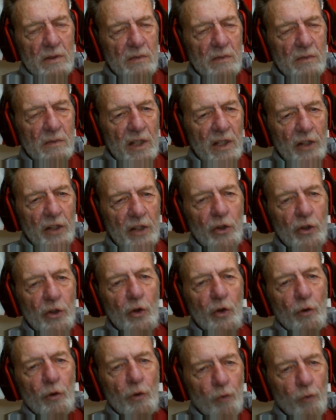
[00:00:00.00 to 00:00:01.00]
in
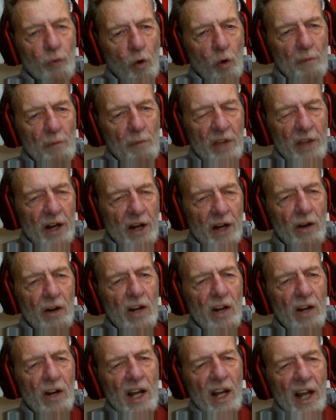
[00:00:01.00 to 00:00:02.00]
uniform there
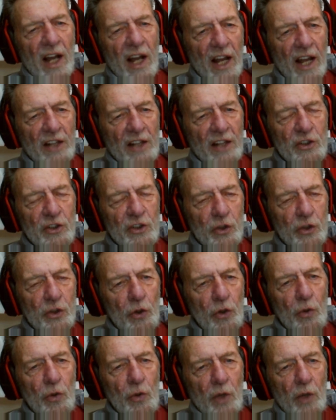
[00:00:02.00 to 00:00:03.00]
and
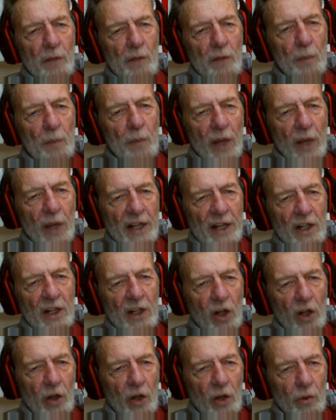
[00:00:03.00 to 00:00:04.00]
2 in plain
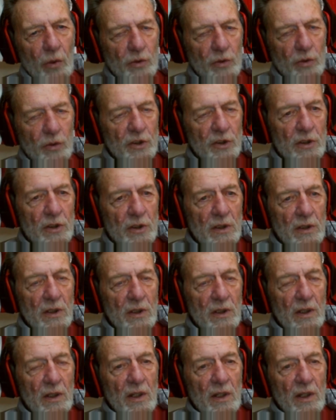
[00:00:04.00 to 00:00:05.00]
clothes.
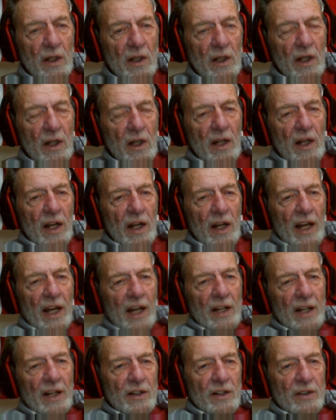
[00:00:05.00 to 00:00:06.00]

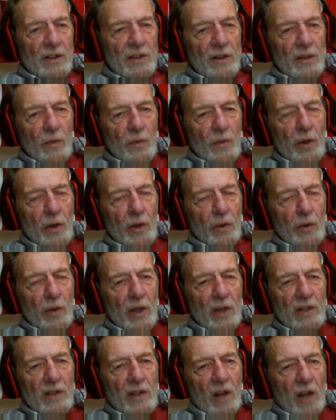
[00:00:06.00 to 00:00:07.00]
And we were
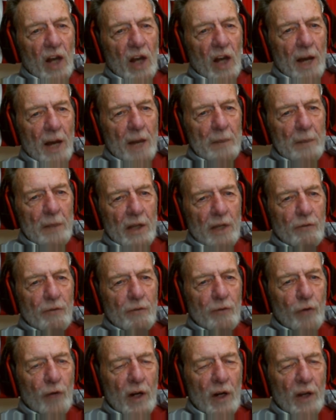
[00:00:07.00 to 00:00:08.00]
in the lobby in
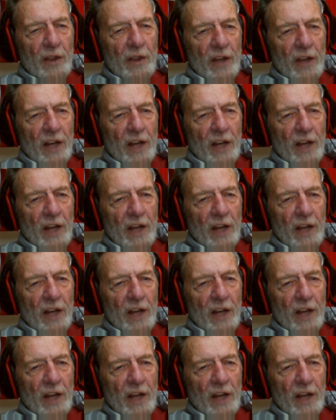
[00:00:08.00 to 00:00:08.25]
front of the